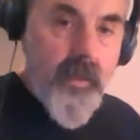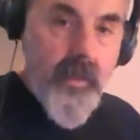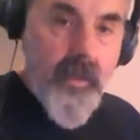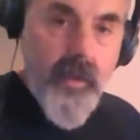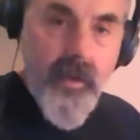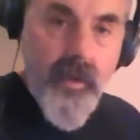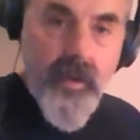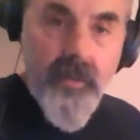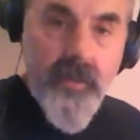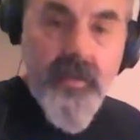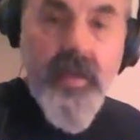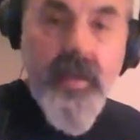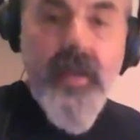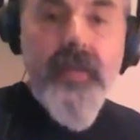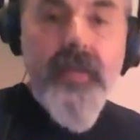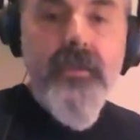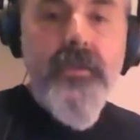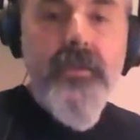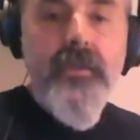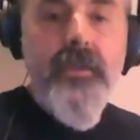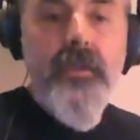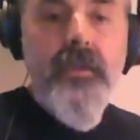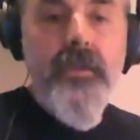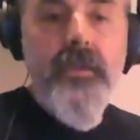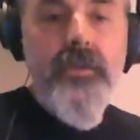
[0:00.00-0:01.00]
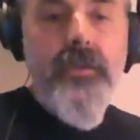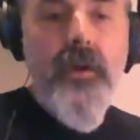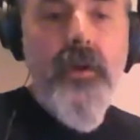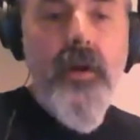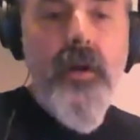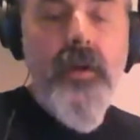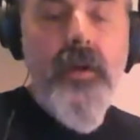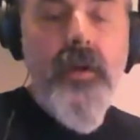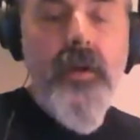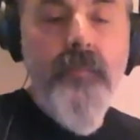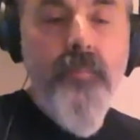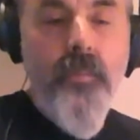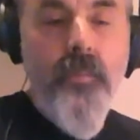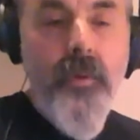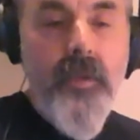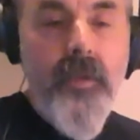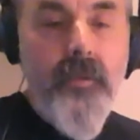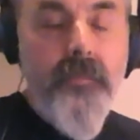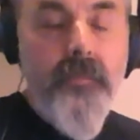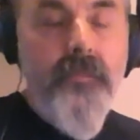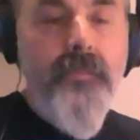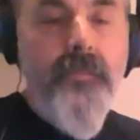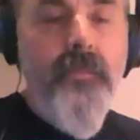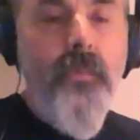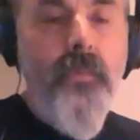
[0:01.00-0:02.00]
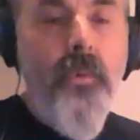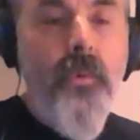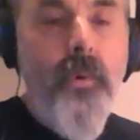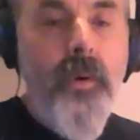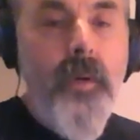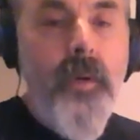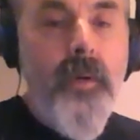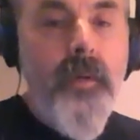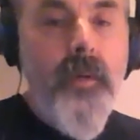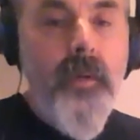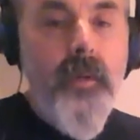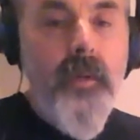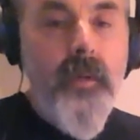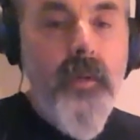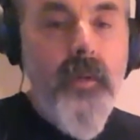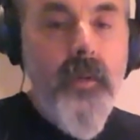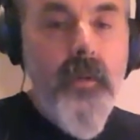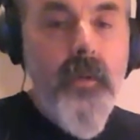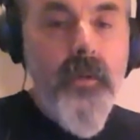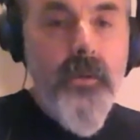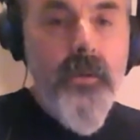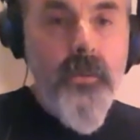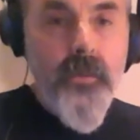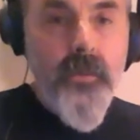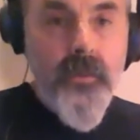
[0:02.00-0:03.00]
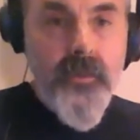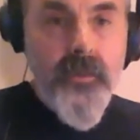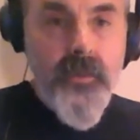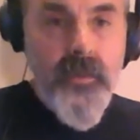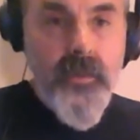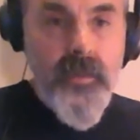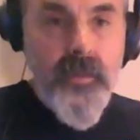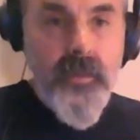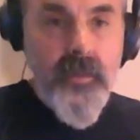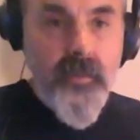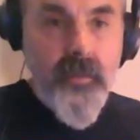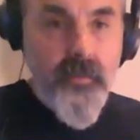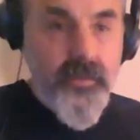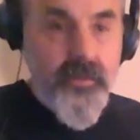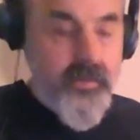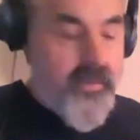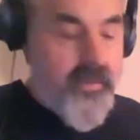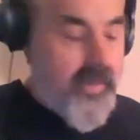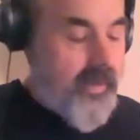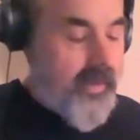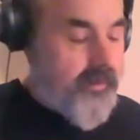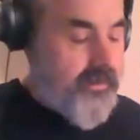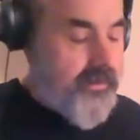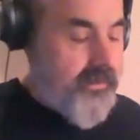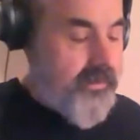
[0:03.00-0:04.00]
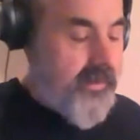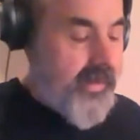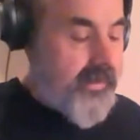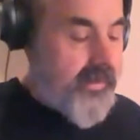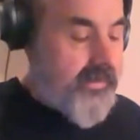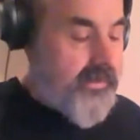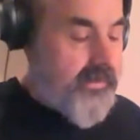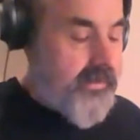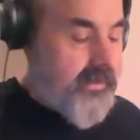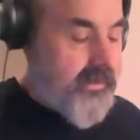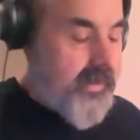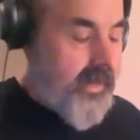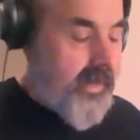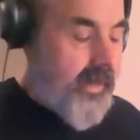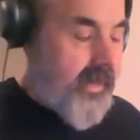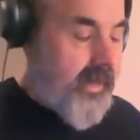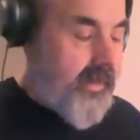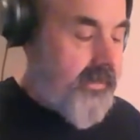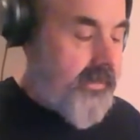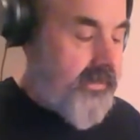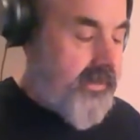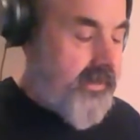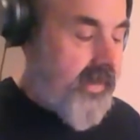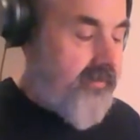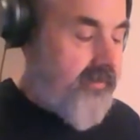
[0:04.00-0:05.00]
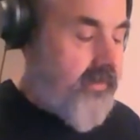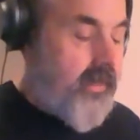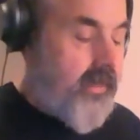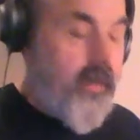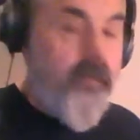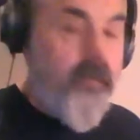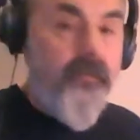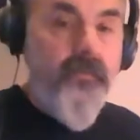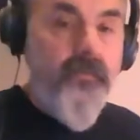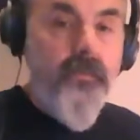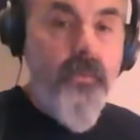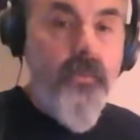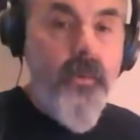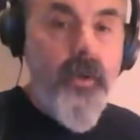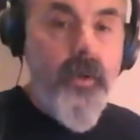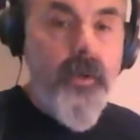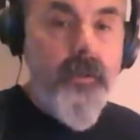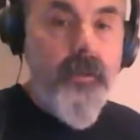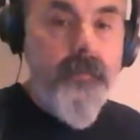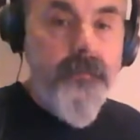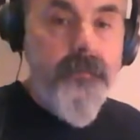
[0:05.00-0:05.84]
And that's the starting point for your D double stop. So that's 7 and 4.